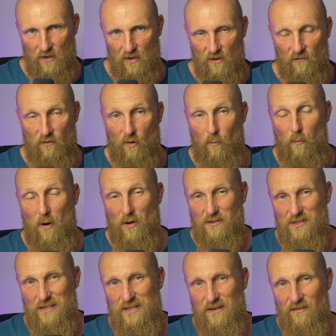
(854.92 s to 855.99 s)
for
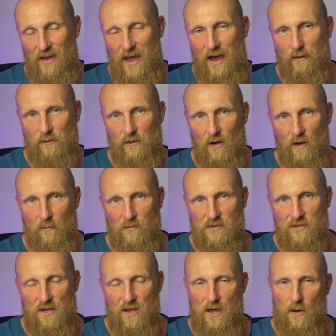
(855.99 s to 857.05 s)
positive outcomes,